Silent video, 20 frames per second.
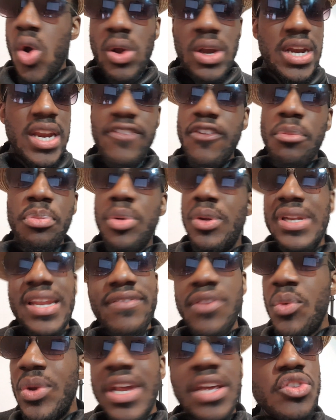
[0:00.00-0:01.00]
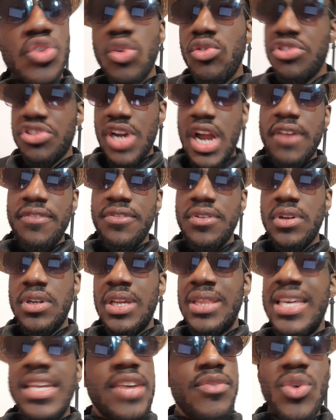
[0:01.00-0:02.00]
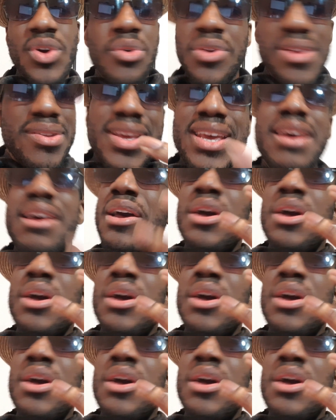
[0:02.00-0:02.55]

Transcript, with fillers: Liverpool never win at Old Trafford. They never. Oh,